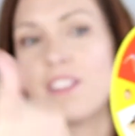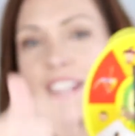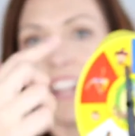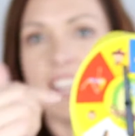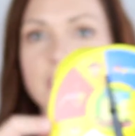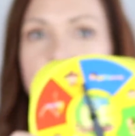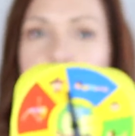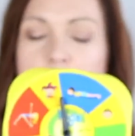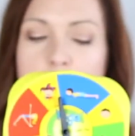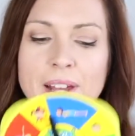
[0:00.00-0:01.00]
they take
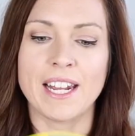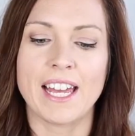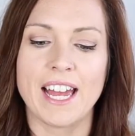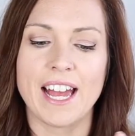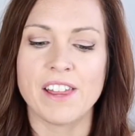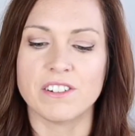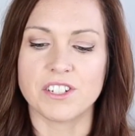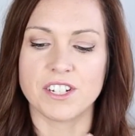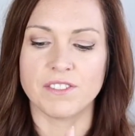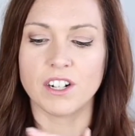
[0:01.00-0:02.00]
turns spinning it, and there's
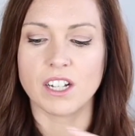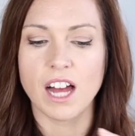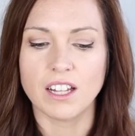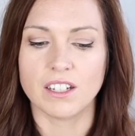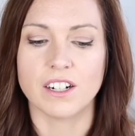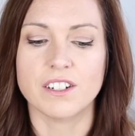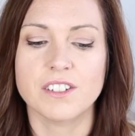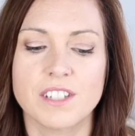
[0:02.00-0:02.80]
different colors.